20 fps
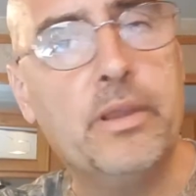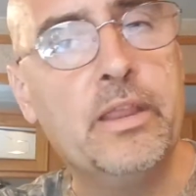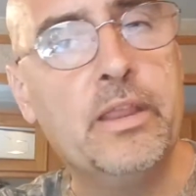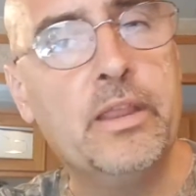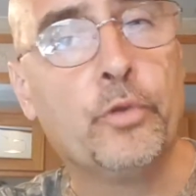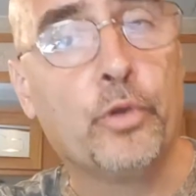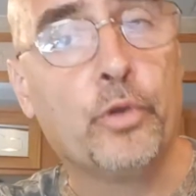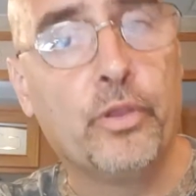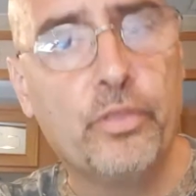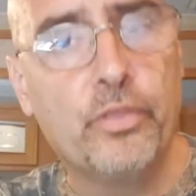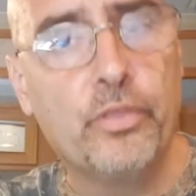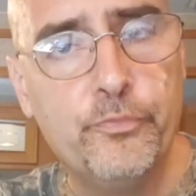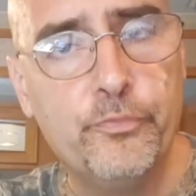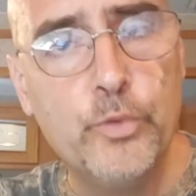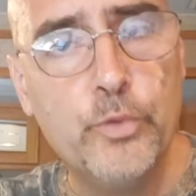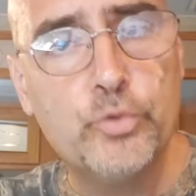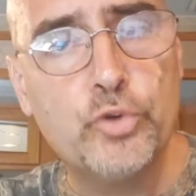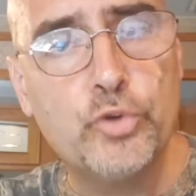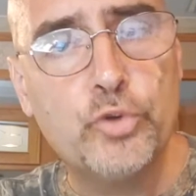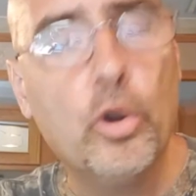either in the
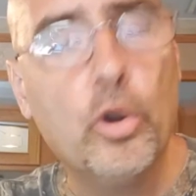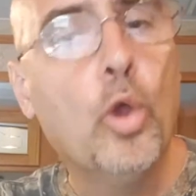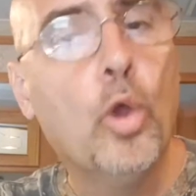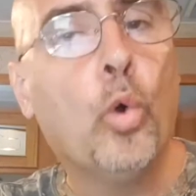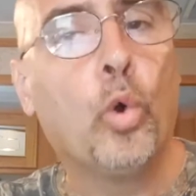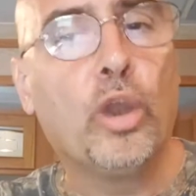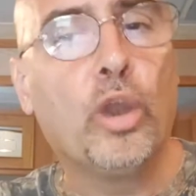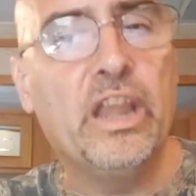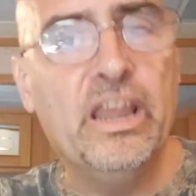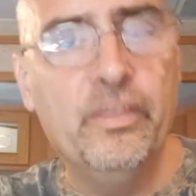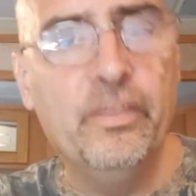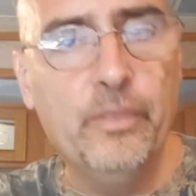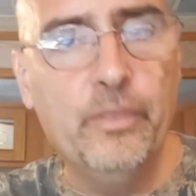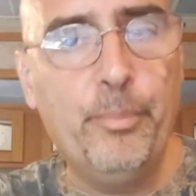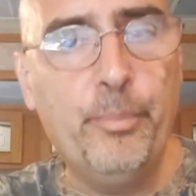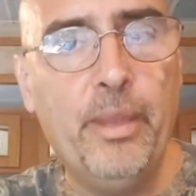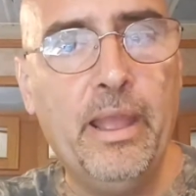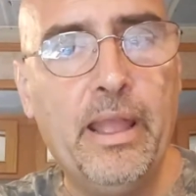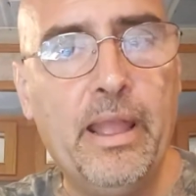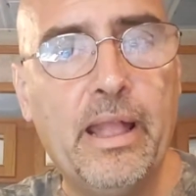future or in the
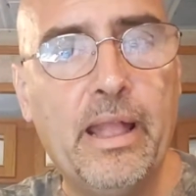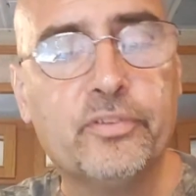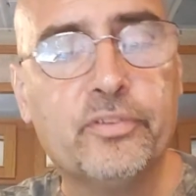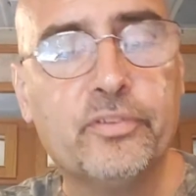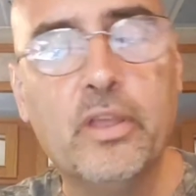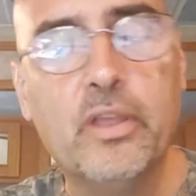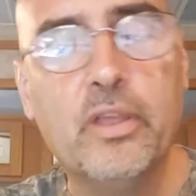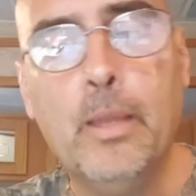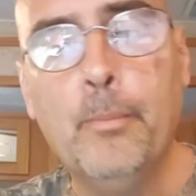past,